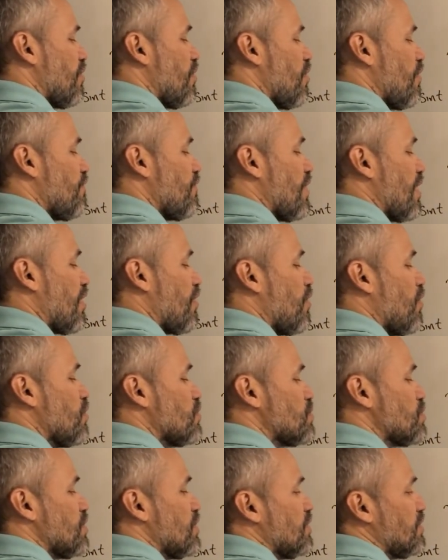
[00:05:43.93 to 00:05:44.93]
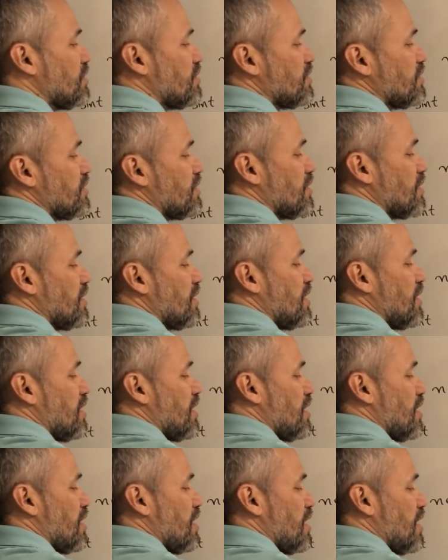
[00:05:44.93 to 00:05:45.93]
of a quotient,
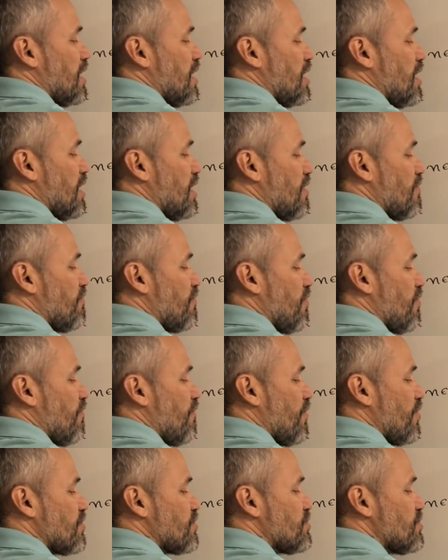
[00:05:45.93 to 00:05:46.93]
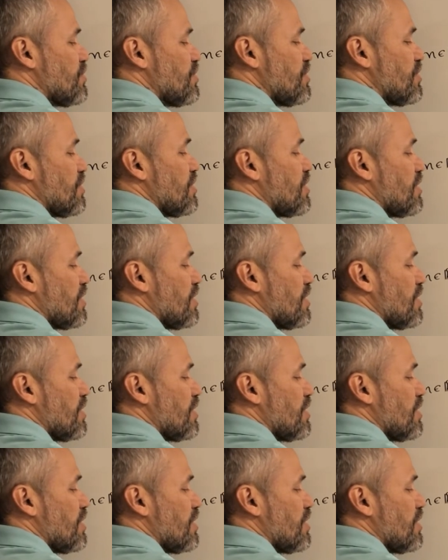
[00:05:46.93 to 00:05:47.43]
f over g.